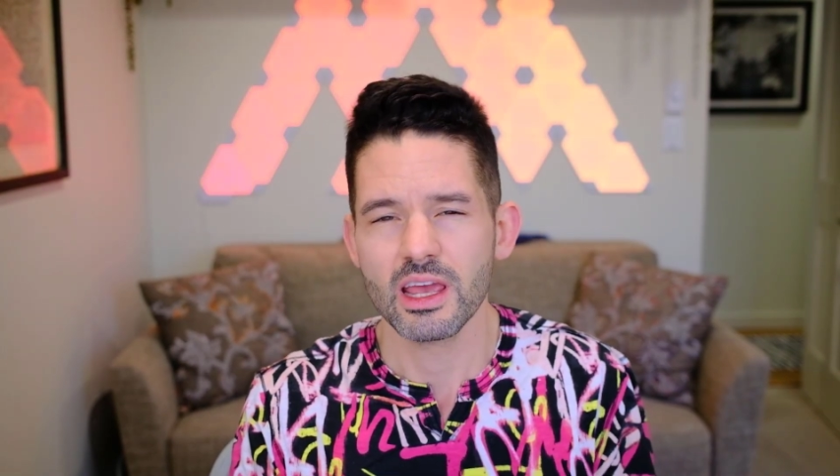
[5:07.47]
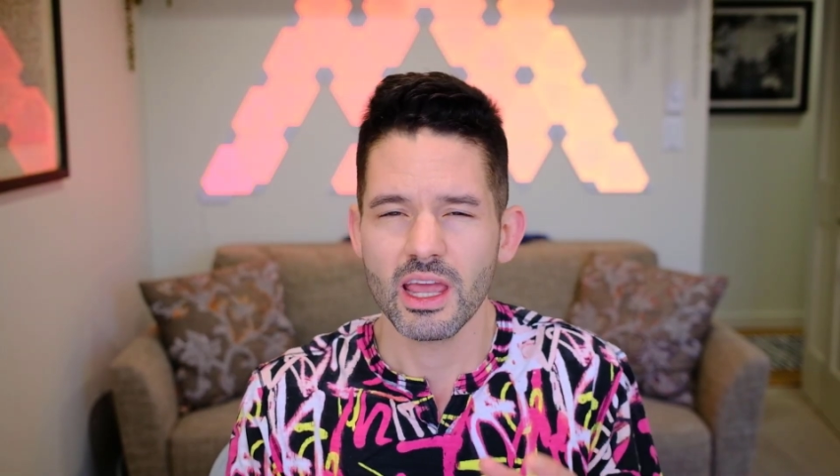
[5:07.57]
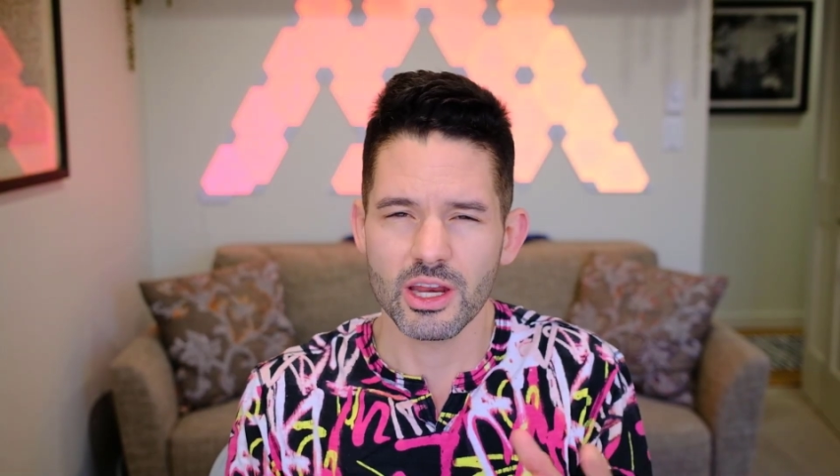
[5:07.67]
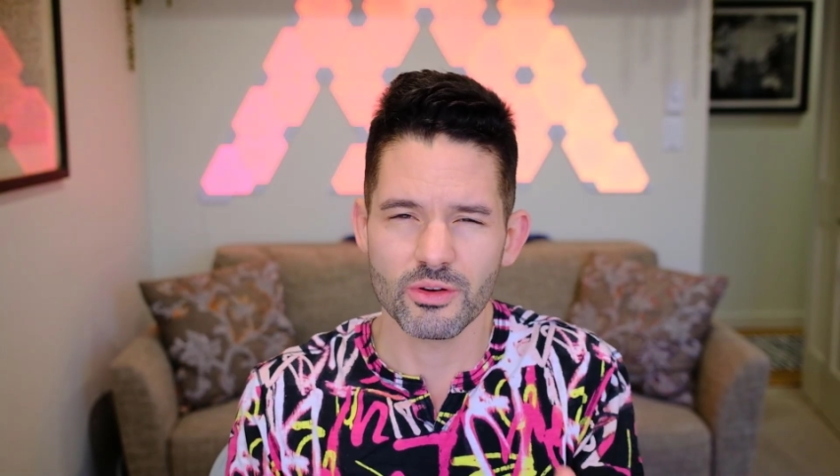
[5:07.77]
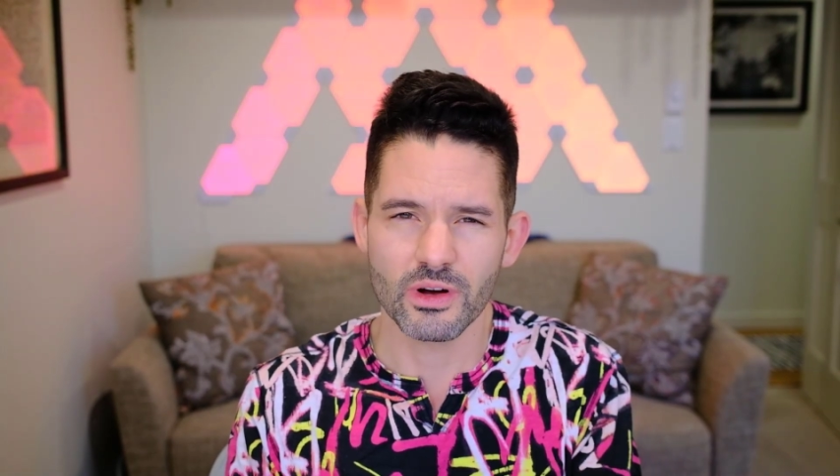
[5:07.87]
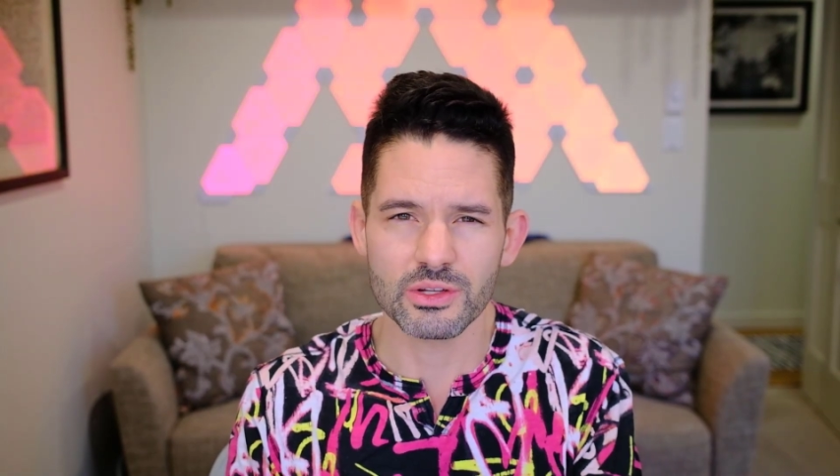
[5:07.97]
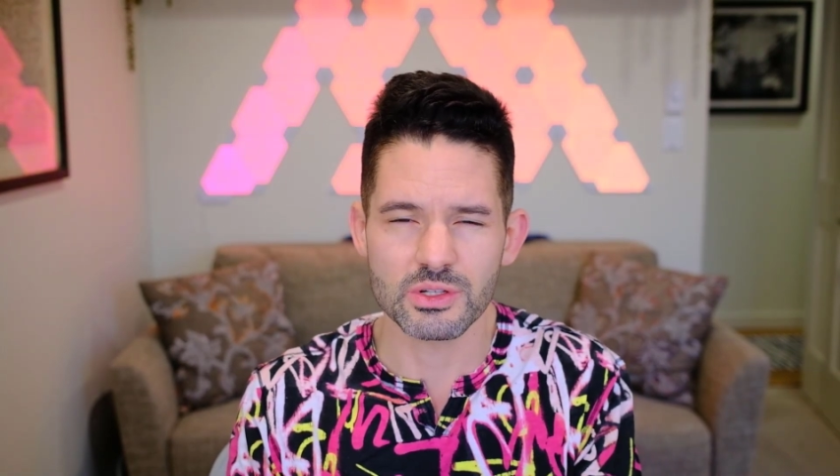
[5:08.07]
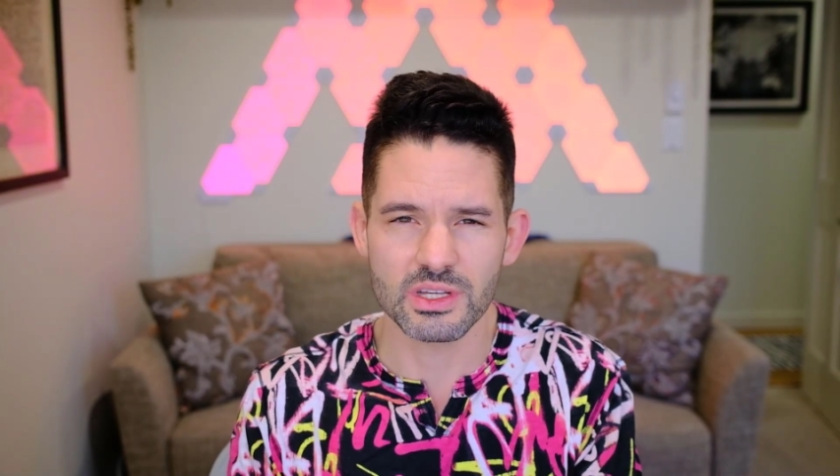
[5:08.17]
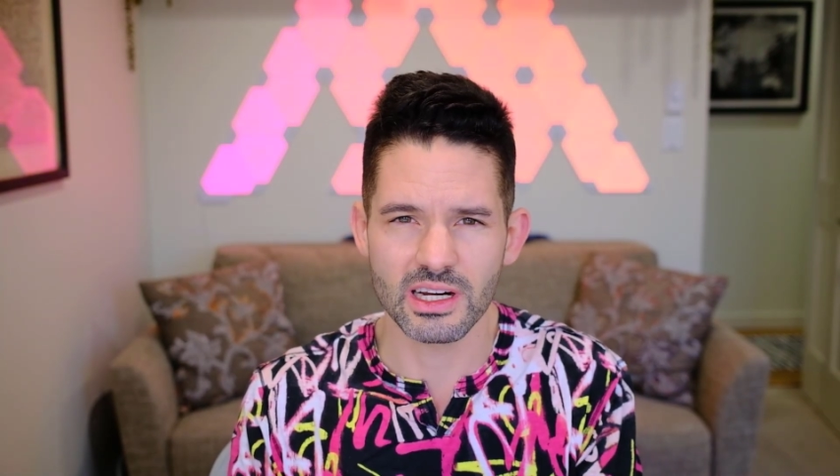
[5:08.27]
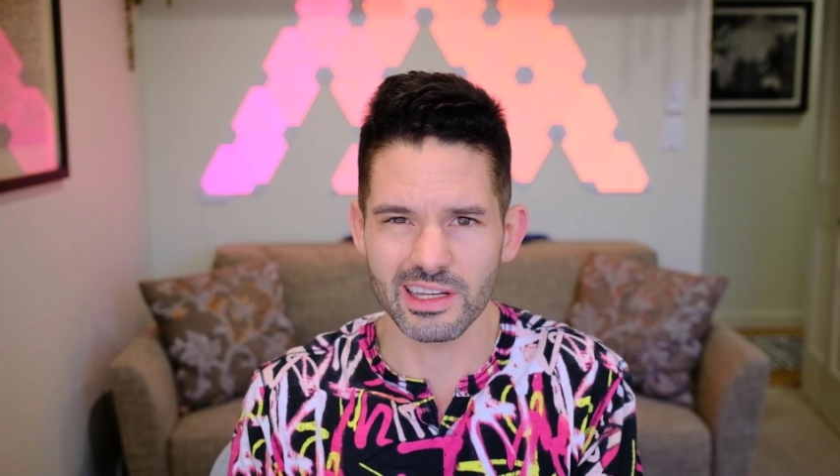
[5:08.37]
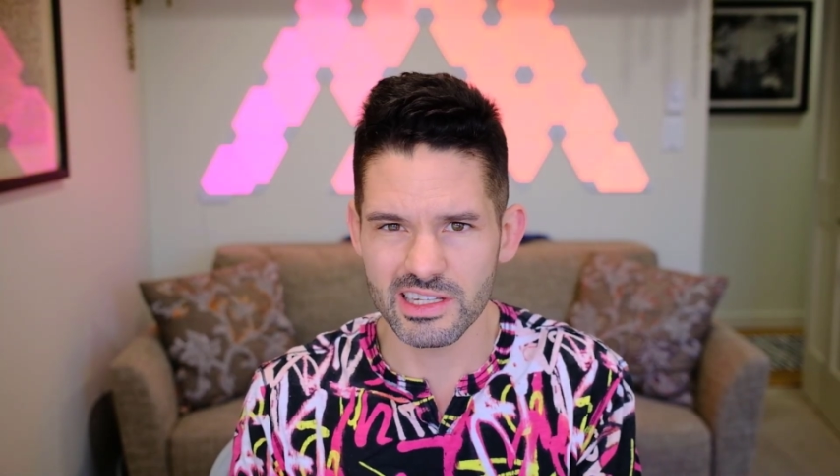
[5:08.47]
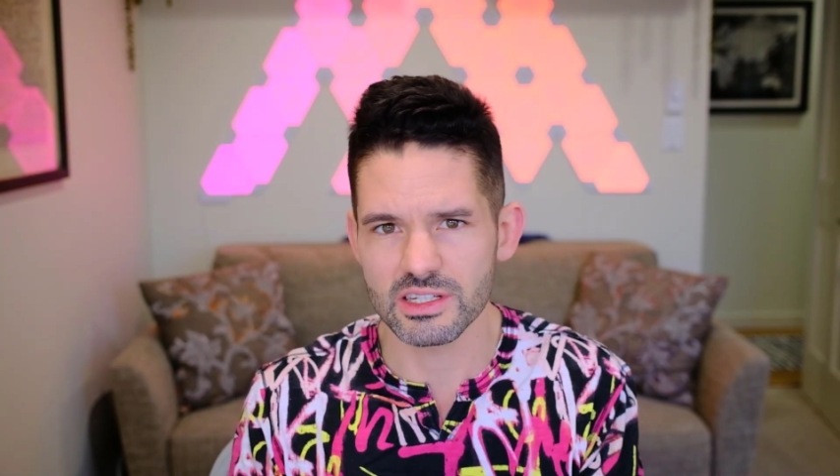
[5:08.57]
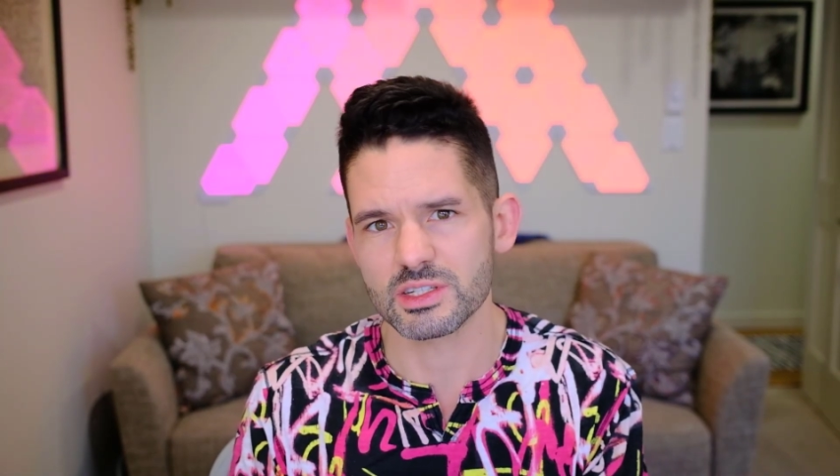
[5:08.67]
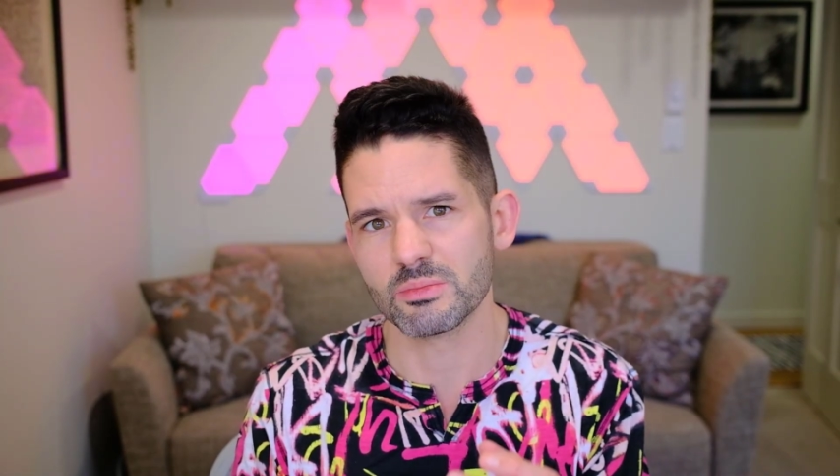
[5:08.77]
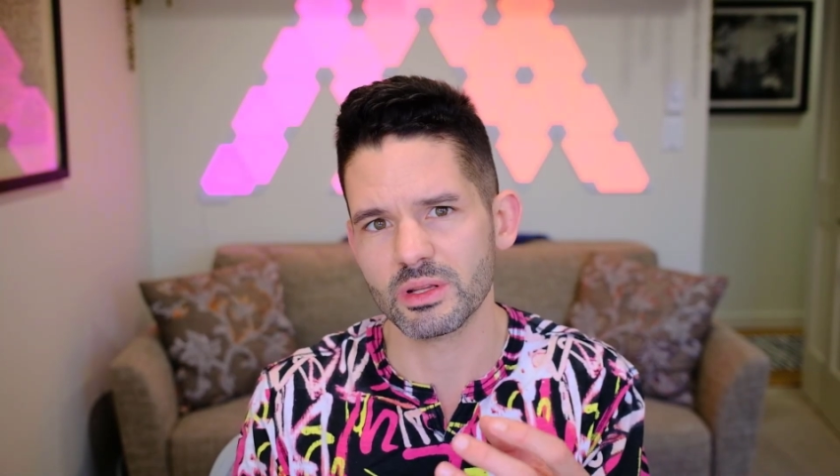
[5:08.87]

And you've also seen at least some